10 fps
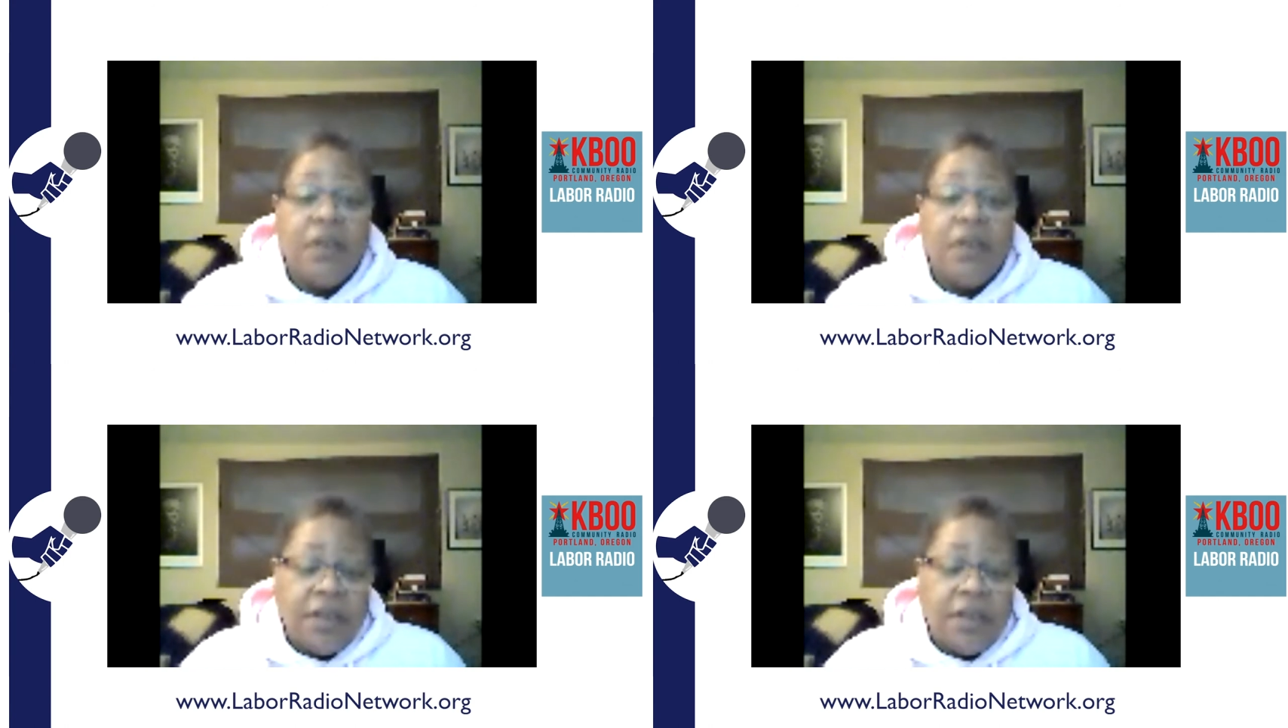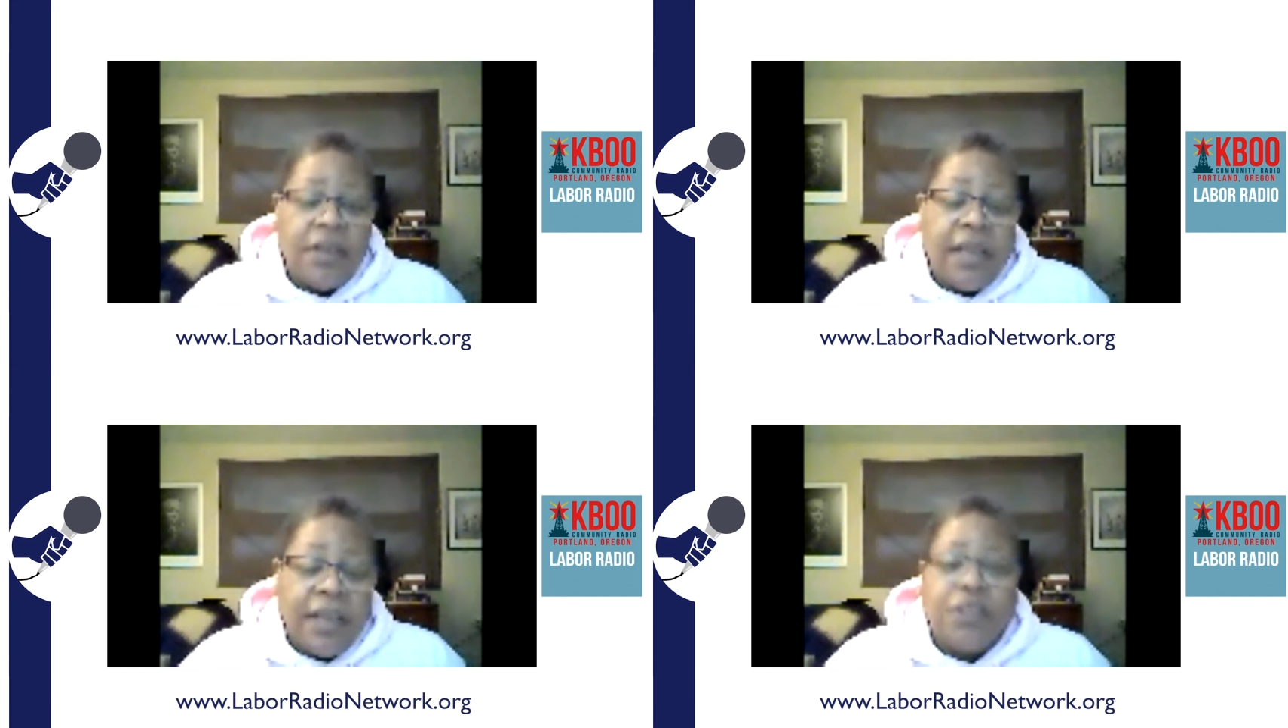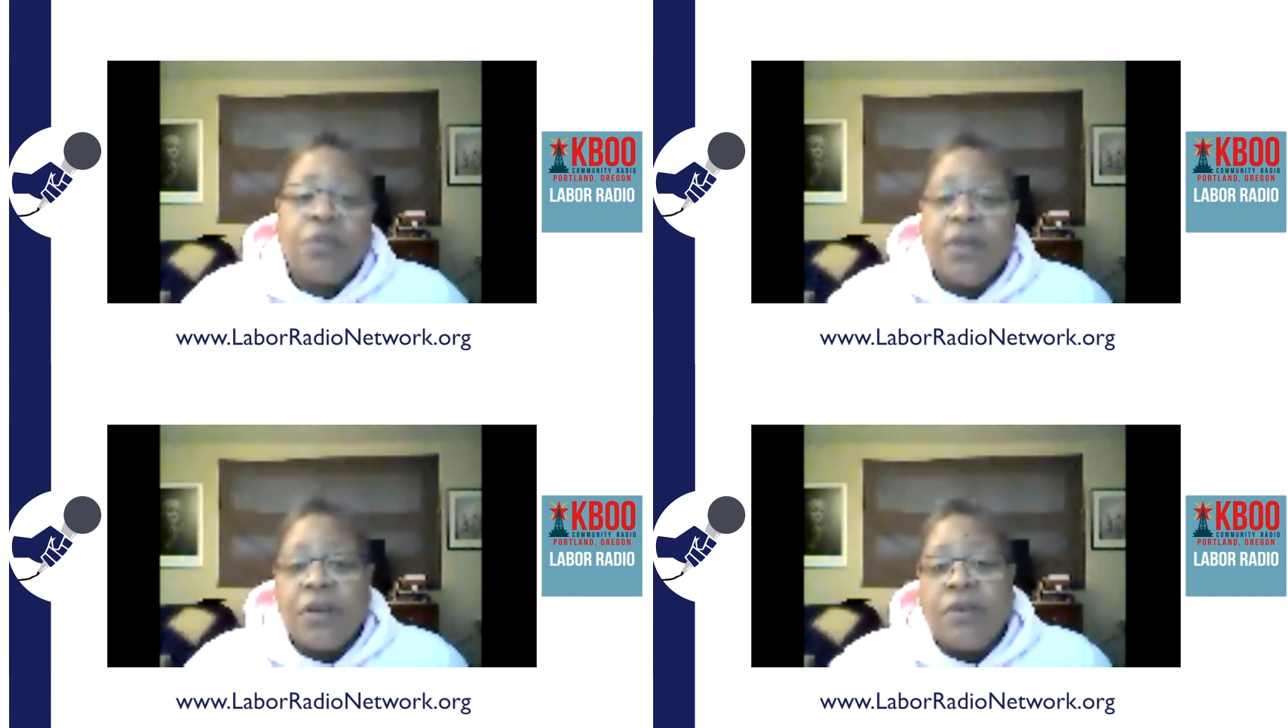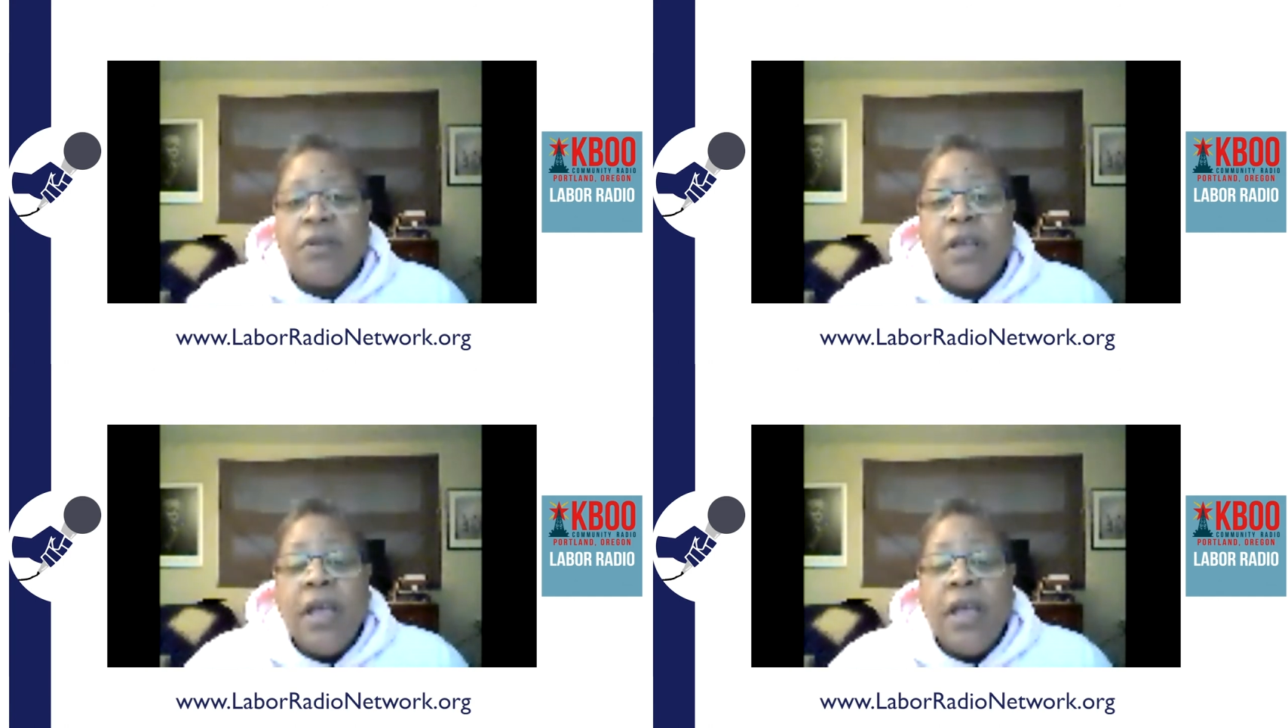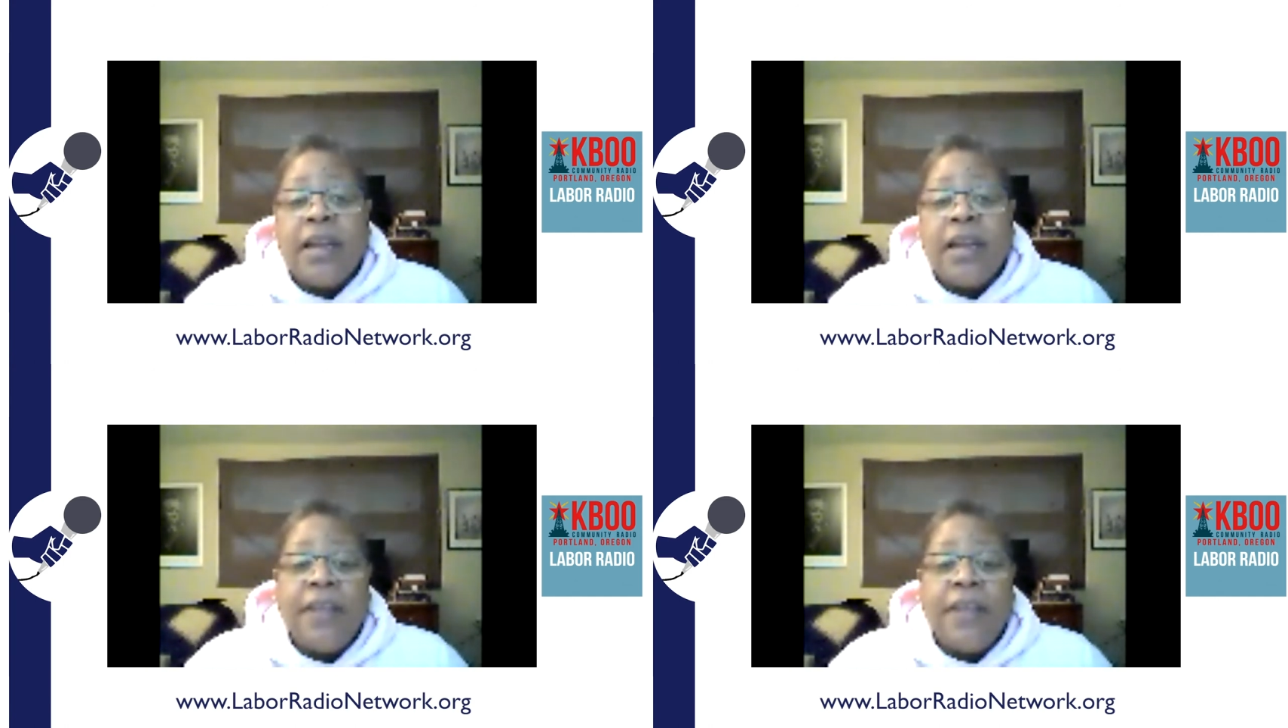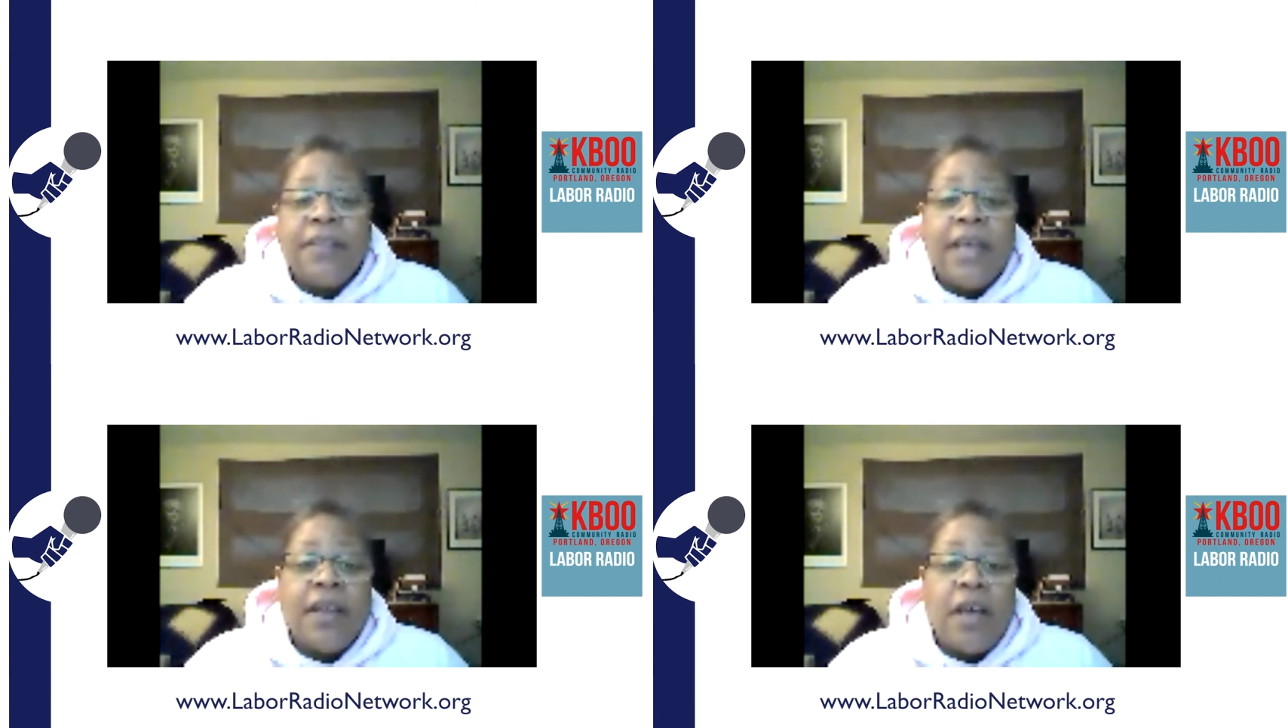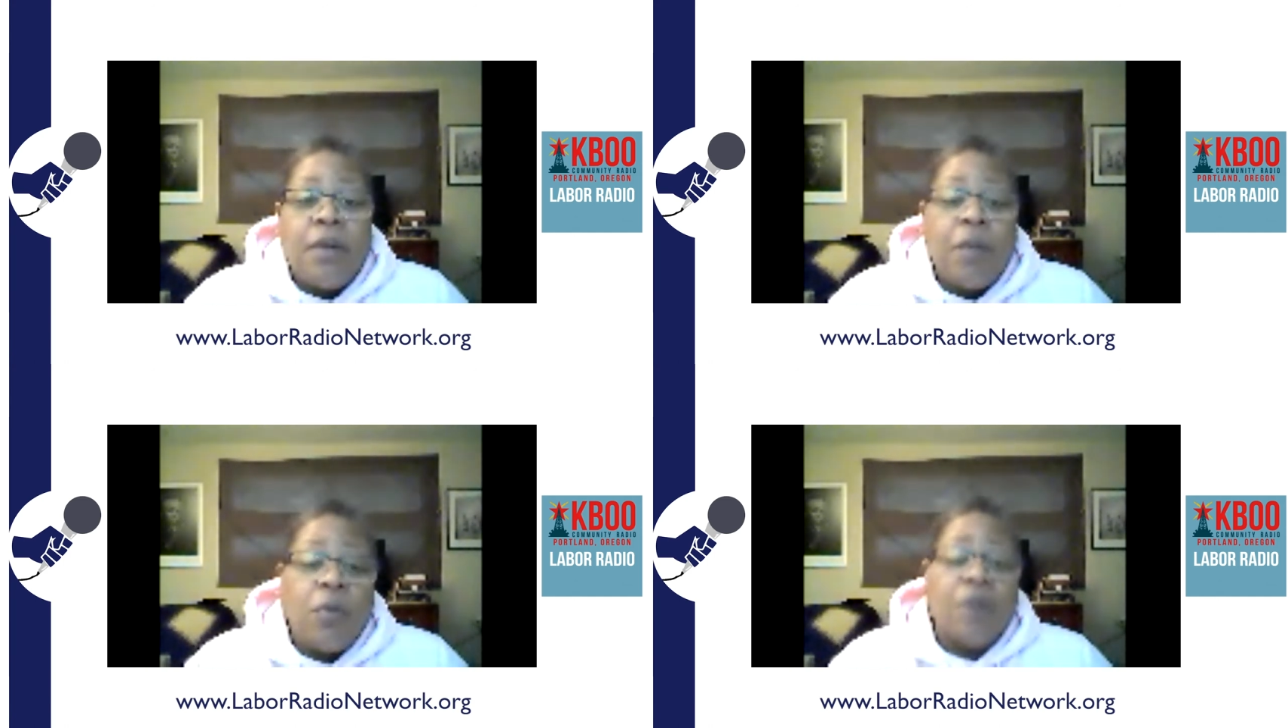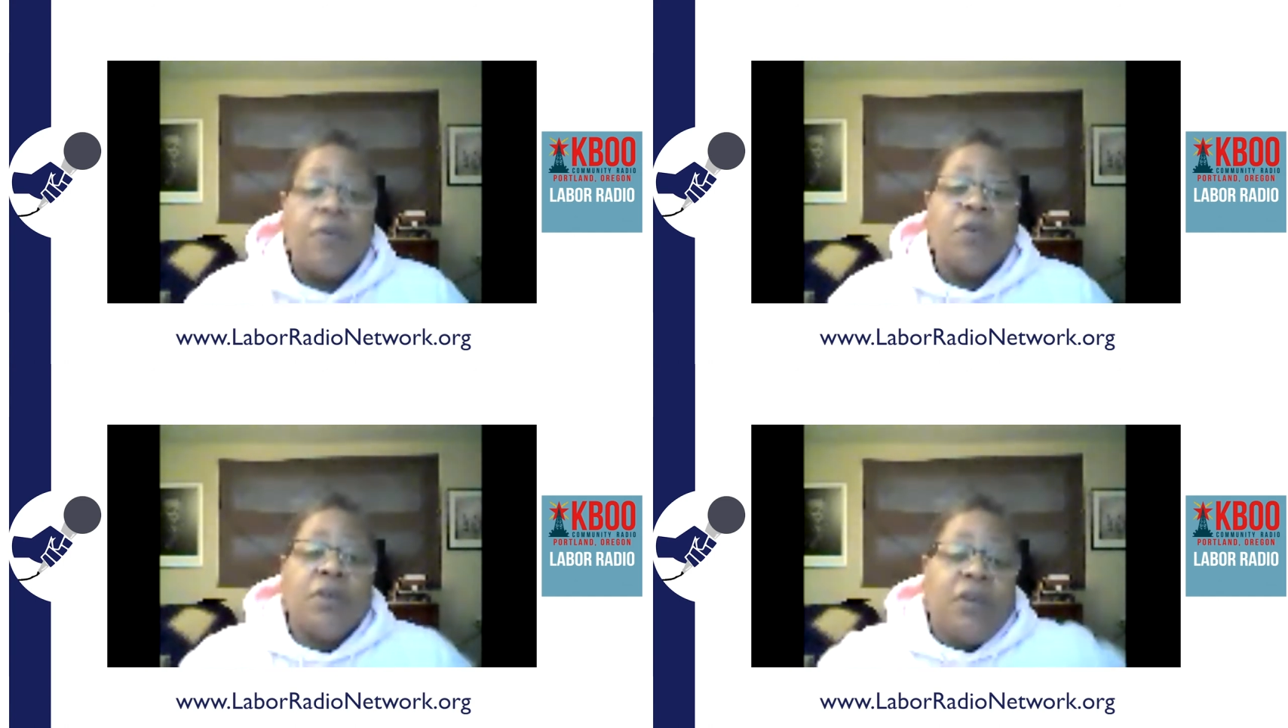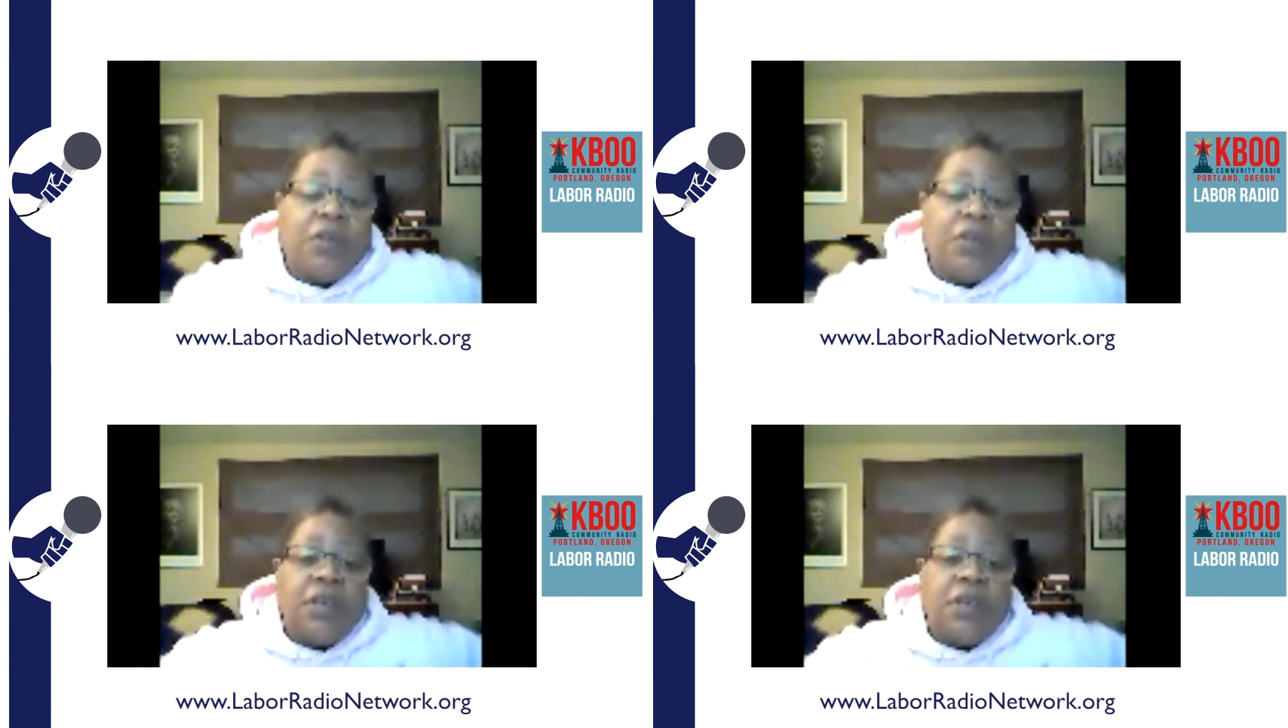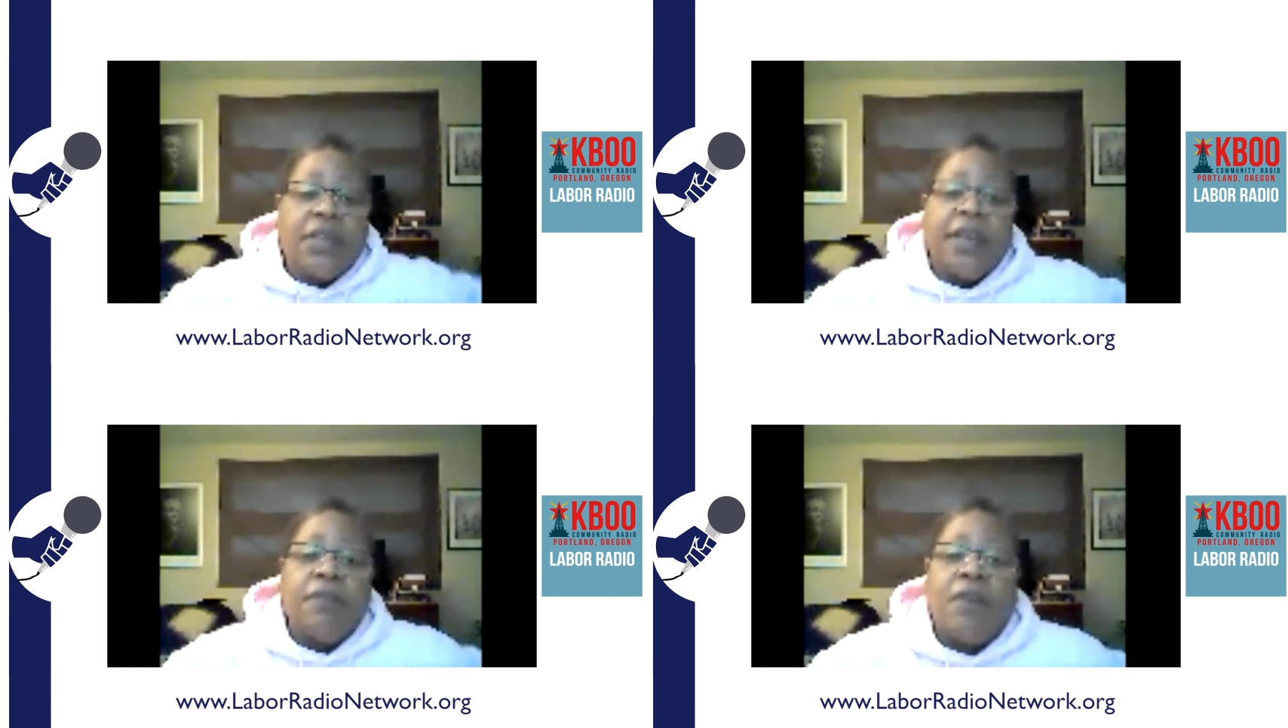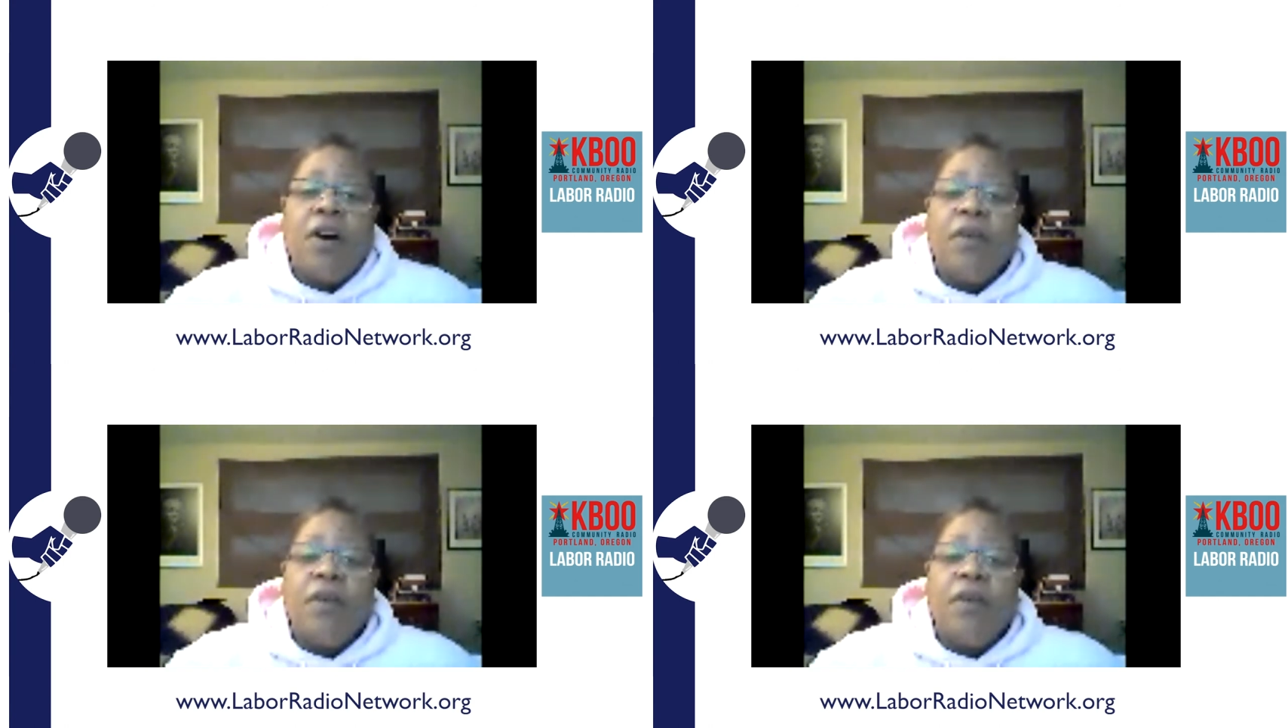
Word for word: It, it's critical, and I think that uh, more folks should look to get involved.